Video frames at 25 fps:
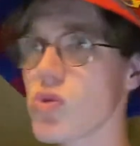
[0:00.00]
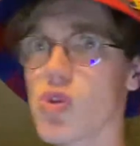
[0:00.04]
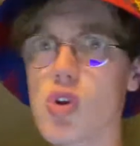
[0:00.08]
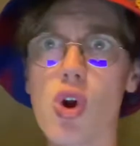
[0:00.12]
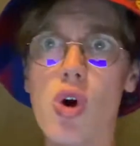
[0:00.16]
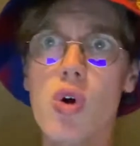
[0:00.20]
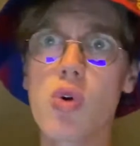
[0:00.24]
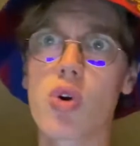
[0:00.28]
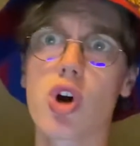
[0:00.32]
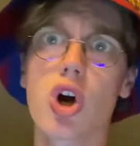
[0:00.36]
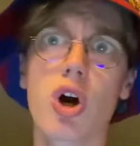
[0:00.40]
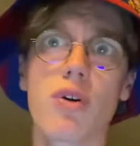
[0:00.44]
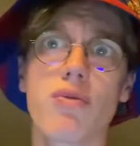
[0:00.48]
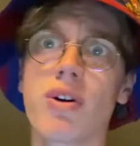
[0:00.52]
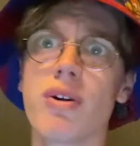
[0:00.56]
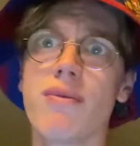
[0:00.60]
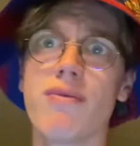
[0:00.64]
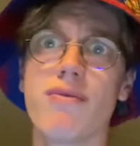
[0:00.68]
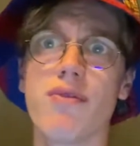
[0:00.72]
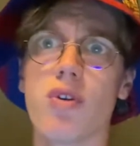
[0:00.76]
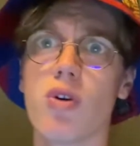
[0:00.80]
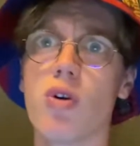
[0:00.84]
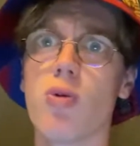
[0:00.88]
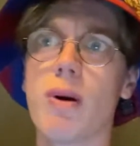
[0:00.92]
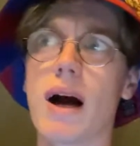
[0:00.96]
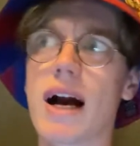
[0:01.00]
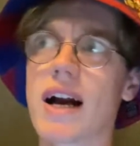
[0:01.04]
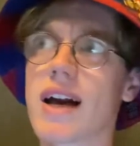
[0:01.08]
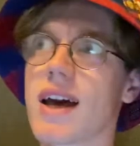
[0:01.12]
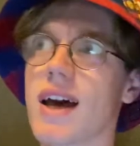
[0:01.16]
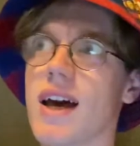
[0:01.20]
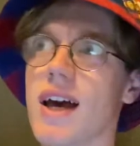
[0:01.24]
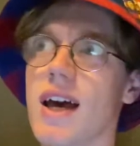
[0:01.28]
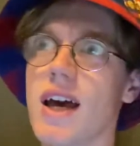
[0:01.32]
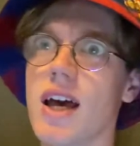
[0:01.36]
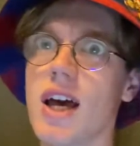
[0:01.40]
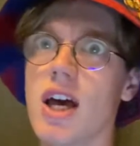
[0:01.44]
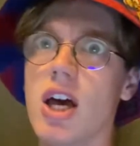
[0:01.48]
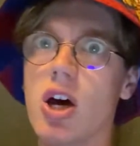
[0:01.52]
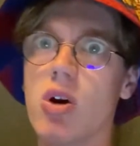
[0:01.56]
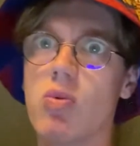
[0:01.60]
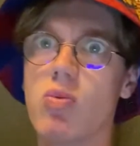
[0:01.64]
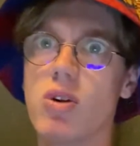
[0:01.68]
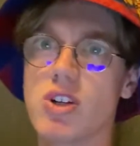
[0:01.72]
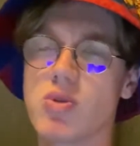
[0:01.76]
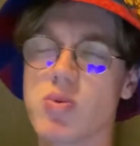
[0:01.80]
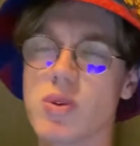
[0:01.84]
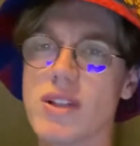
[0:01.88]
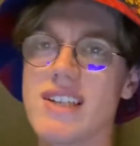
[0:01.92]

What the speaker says: or a covering fullback. Whereas with